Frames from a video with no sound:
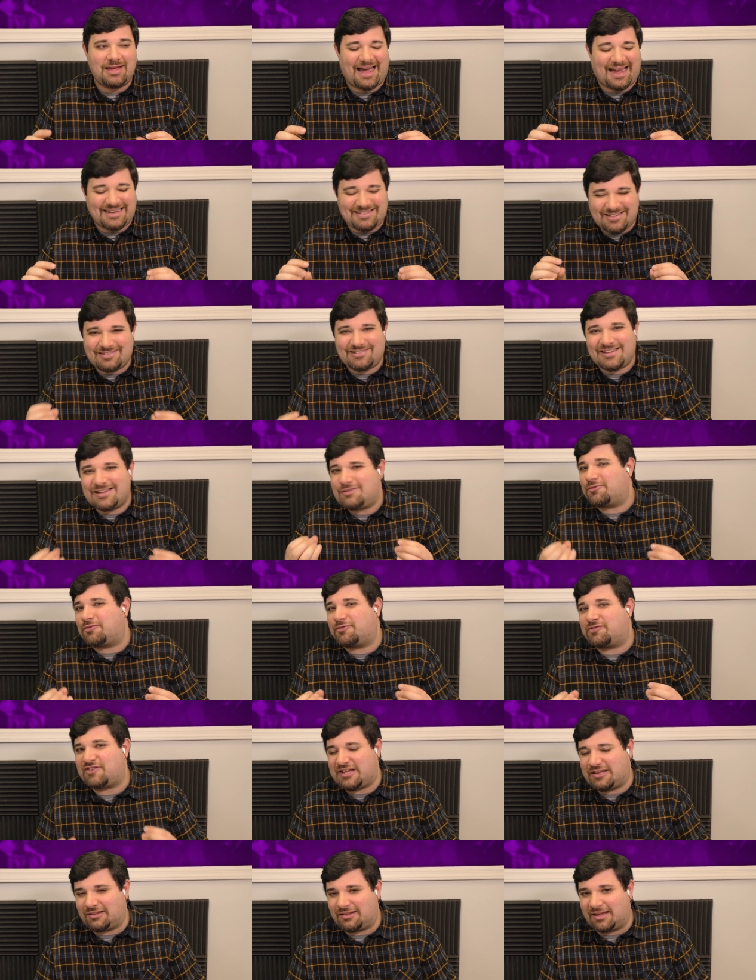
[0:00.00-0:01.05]
I just didn't
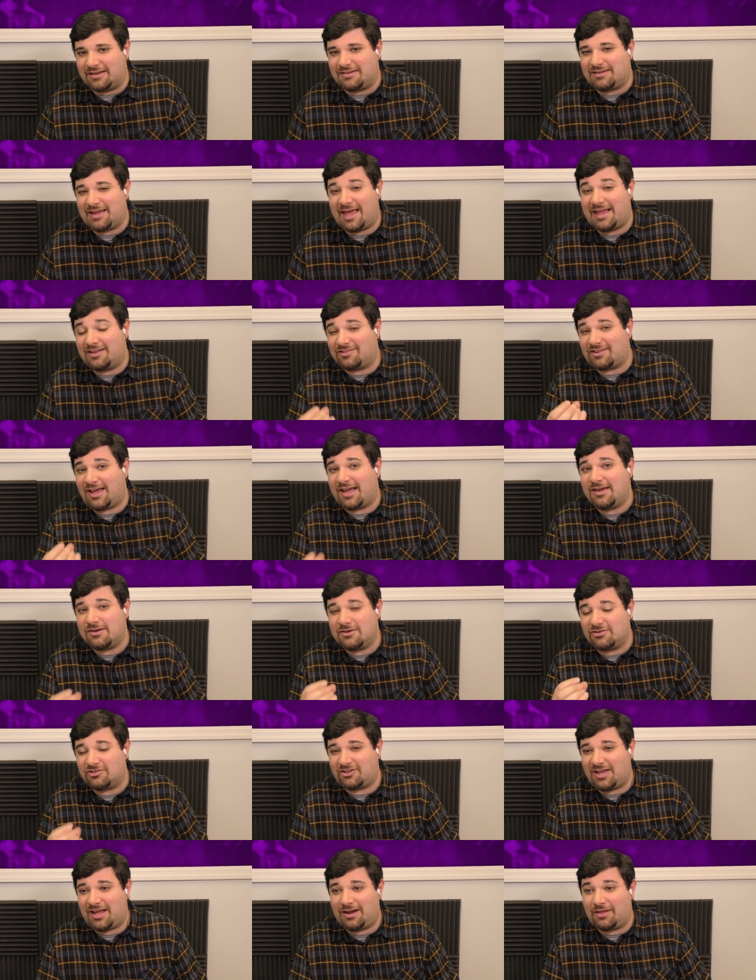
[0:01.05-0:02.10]
feel it. And as I
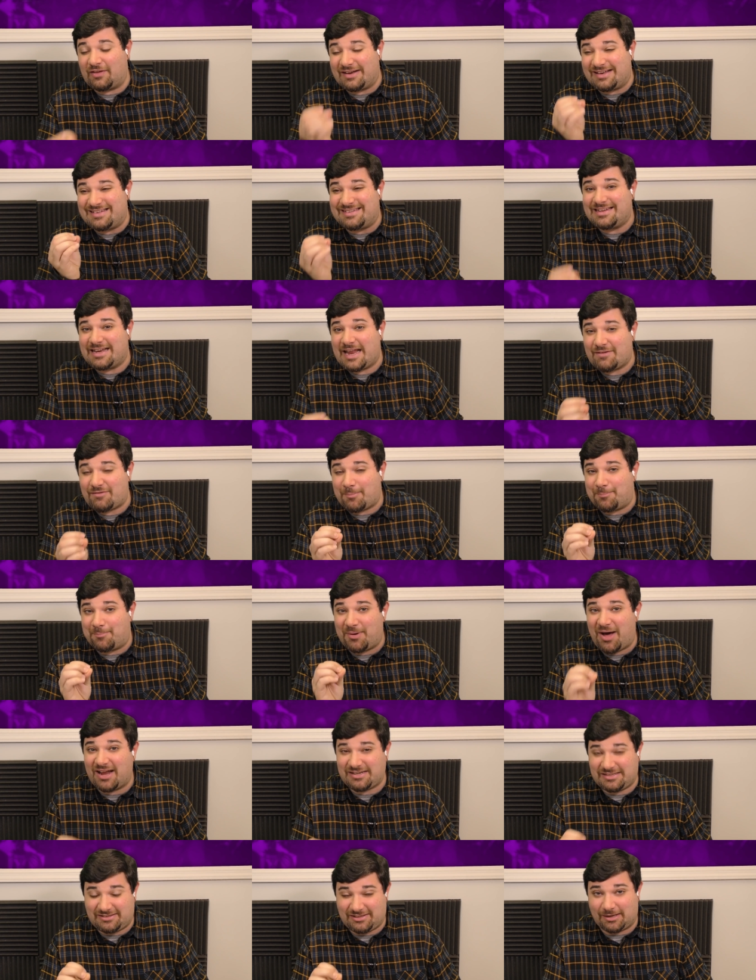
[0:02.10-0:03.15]
understand it, they did have a
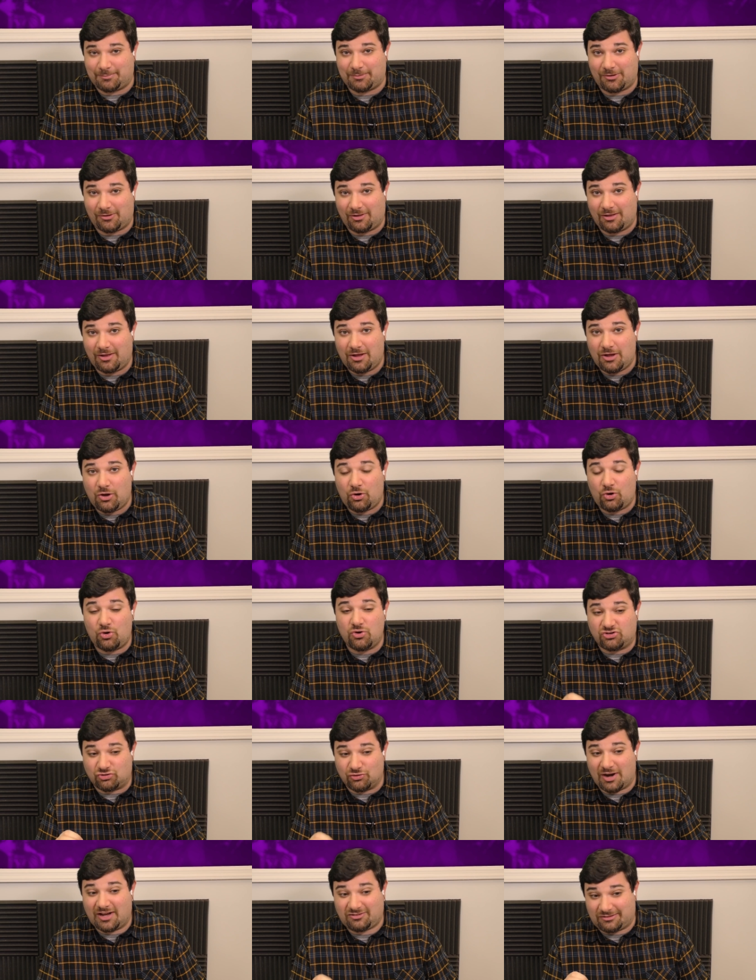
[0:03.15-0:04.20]
body double who
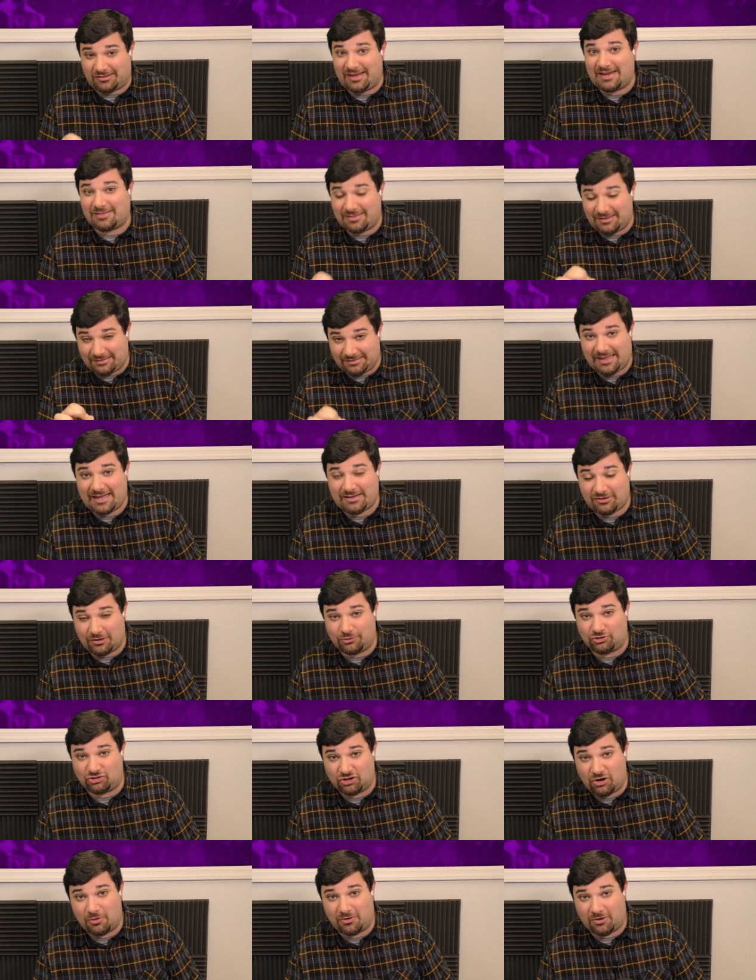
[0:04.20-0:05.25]
dressed like the
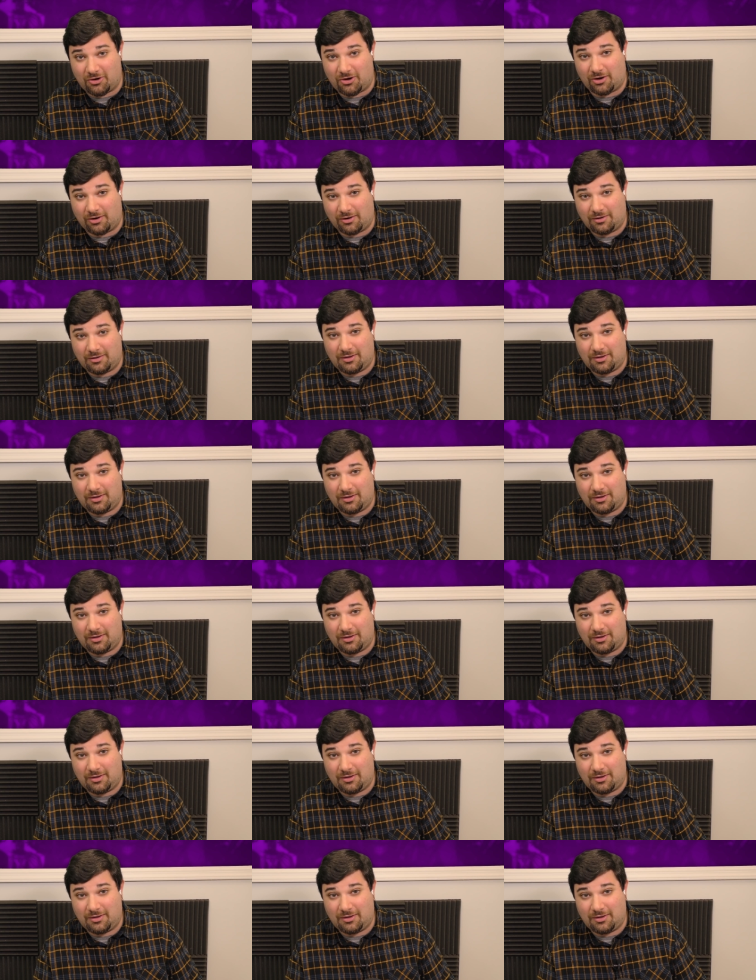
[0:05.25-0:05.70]
Leto Joker.